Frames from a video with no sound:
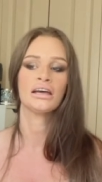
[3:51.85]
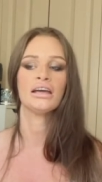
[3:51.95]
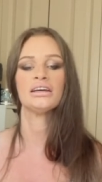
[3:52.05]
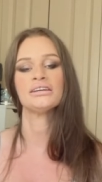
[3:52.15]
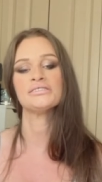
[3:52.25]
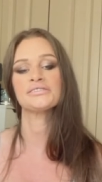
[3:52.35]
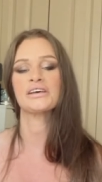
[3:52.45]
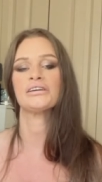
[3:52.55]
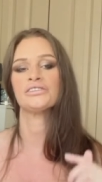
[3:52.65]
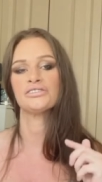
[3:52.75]
is
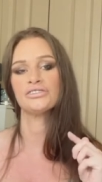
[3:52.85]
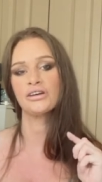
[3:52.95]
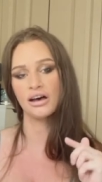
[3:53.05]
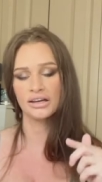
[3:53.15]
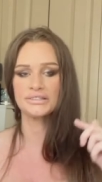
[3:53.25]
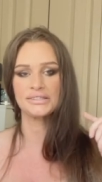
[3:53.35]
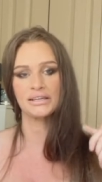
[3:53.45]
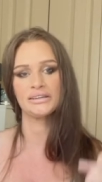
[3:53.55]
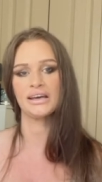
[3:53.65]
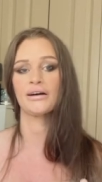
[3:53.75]
not
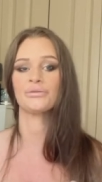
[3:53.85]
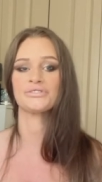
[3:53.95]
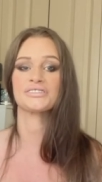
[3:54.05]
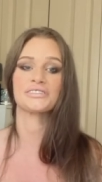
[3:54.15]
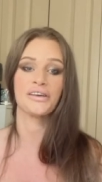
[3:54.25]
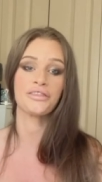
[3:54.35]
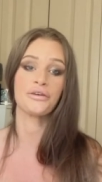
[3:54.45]
announce